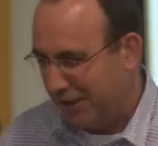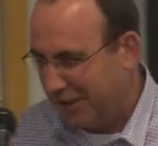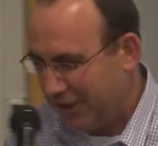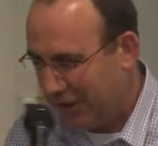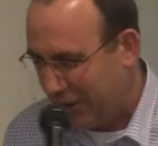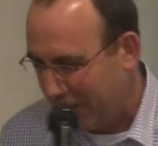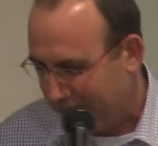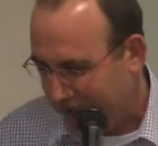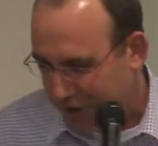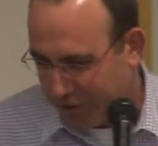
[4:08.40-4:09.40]
this known
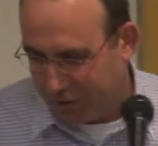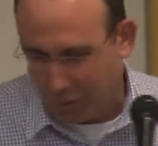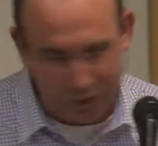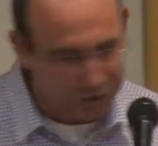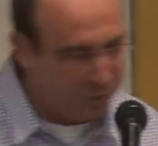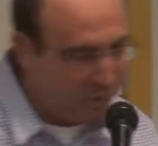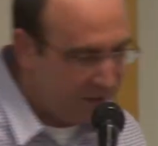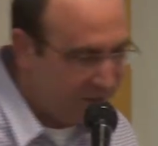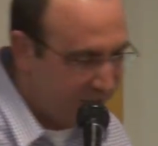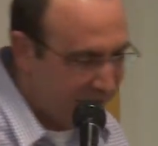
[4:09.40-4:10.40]
as G4
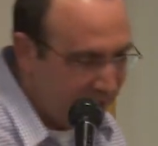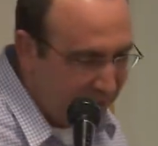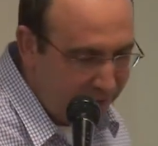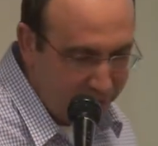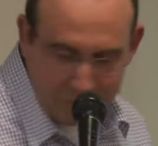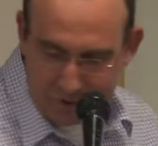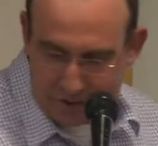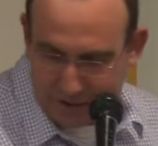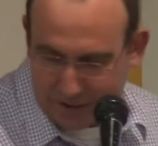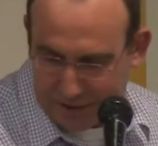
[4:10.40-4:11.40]
quadruplexes involved with
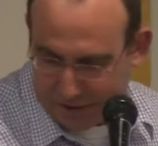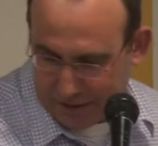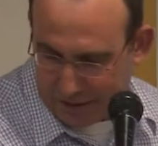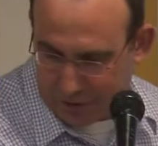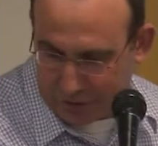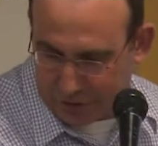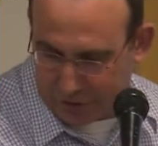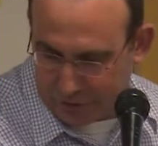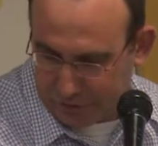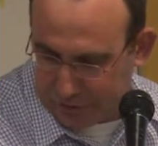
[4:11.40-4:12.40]
the structure
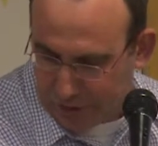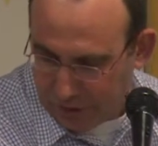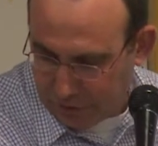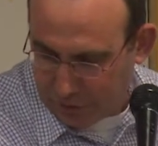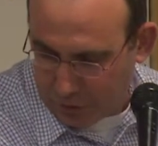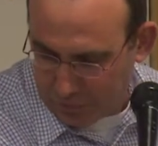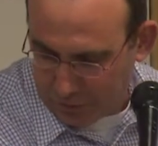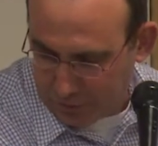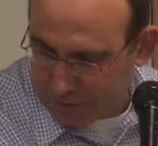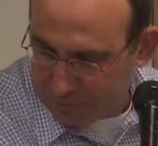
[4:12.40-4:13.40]
of
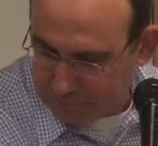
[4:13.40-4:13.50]
chromosomes.